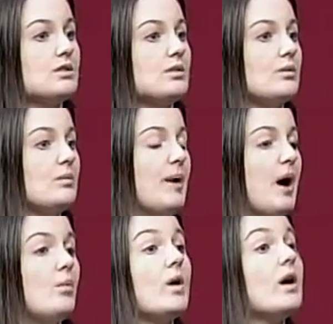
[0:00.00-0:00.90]
to you
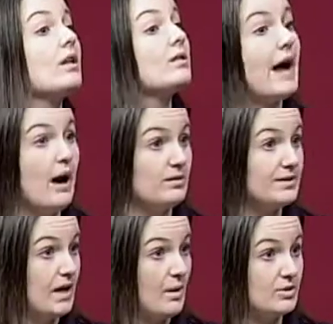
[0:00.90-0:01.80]
about what other
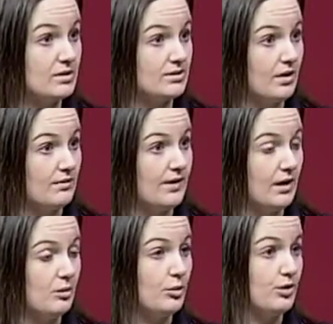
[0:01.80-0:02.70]
housing options are
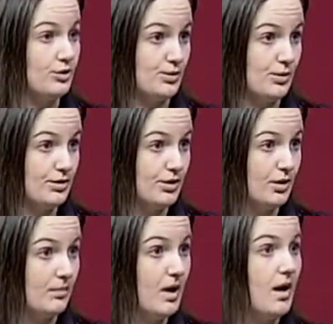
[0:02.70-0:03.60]
available in the short
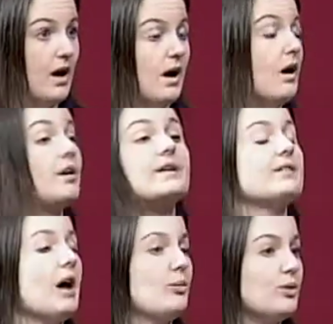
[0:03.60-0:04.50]
term, or
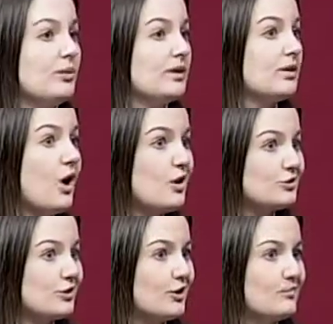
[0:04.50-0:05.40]
even help you in the long
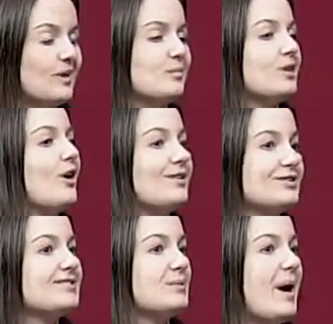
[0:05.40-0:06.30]
term. It all
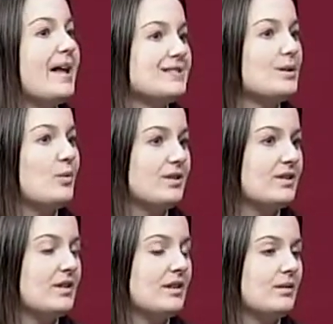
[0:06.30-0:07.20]
just depends on what
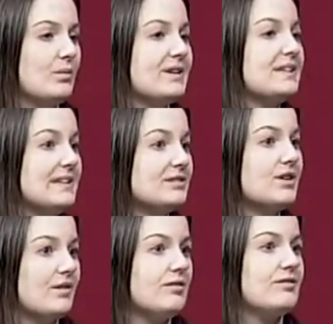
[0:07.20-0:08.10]
the needs
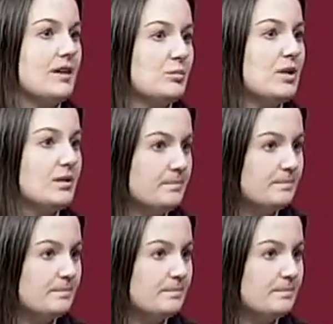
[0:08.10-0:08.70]
are of the family.